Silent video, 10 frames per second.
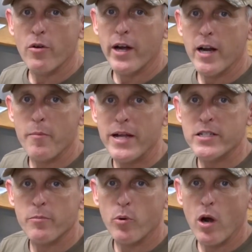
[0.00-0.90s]
right, I made
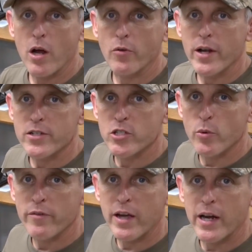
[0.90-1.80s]
some progress. So
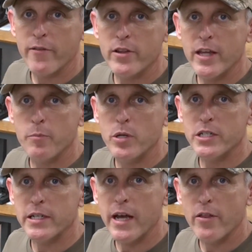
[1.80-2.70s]
we've got everything put
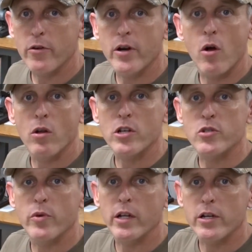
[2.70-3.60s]
together. It all
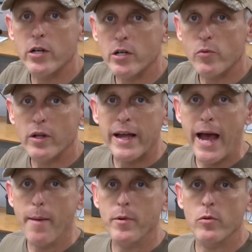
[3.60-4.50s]
looks really good. Really
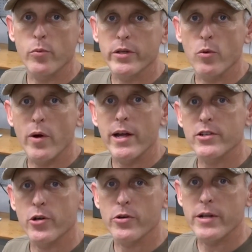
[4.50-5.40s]
happy with the way
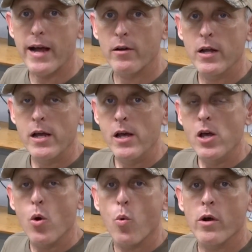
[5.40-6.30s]
it turned out.
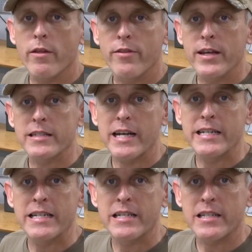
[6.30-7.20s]
One of the things I
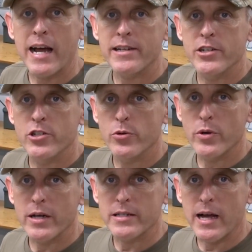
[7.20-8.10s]
did decide to
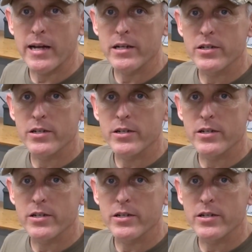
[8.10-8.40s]
do is I